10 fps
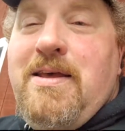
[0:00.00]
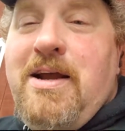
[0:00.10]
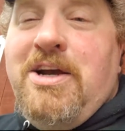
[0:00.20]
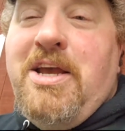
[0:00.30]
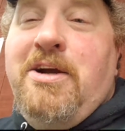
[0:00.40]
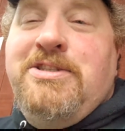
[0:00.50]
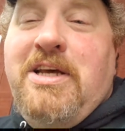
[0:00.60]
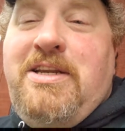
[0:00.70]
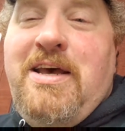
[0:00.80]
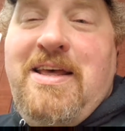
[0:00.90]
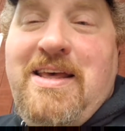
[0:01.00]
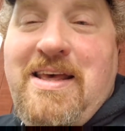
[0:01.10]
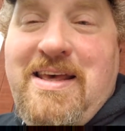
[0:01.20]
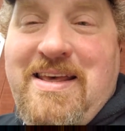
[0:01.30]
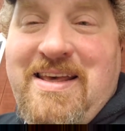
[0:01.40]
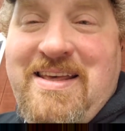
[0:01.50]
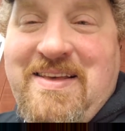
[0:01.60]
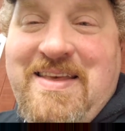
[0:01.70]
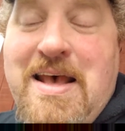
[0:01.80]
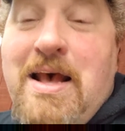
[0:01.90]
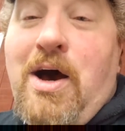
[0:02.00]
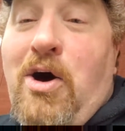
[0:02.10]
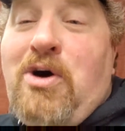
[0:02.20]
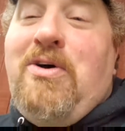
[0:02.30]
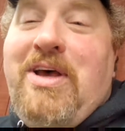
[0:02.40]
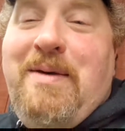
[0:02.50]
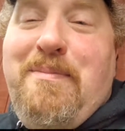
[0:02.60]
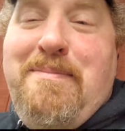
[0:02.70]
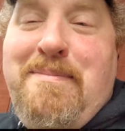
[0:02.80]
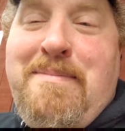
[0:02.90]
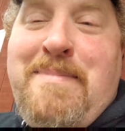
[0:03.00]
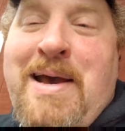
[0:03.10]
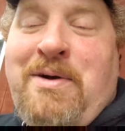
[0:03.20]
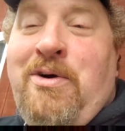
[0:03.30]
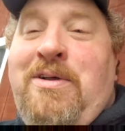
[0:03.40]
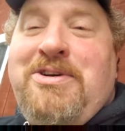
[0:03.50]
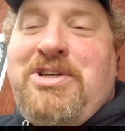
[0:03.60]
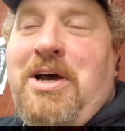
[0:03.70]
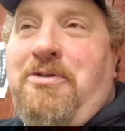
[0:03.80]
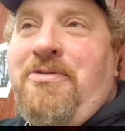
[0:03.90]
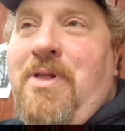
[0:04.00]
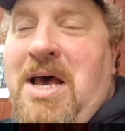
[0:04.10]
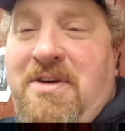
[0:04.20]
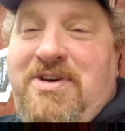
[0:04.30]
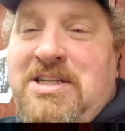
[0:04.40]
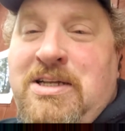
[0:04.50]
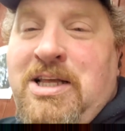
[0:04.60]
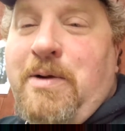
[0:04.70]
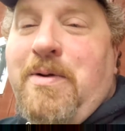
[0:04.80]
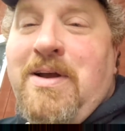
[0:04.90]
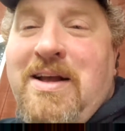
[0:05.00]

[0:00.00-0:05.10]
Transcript: Here's the. Holy mackerel! There's Scout for life. He's another.